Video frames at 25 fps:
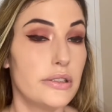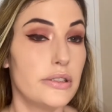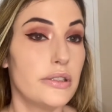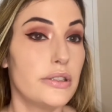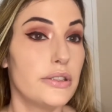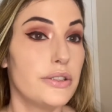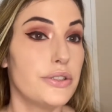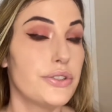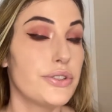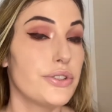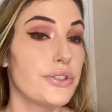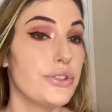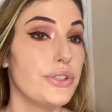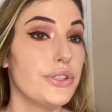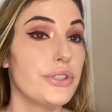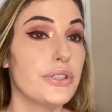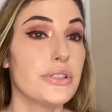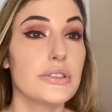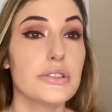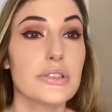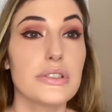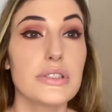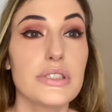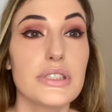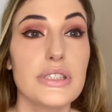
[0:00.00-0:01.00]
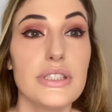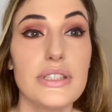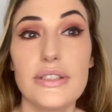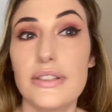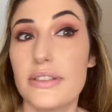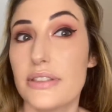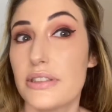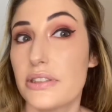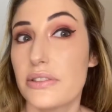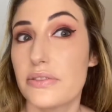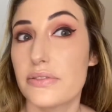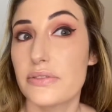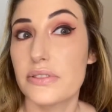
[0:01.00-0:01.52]
so you can see the
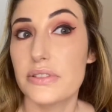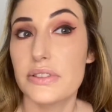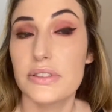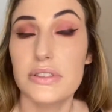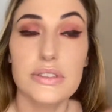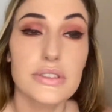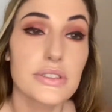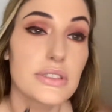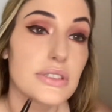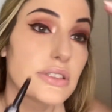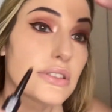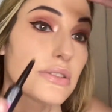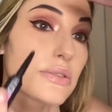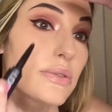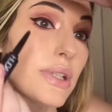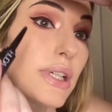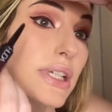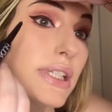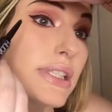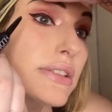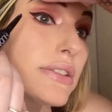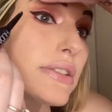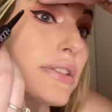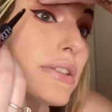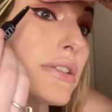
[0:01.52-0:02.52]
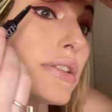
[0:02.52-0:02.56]
difference. It's quite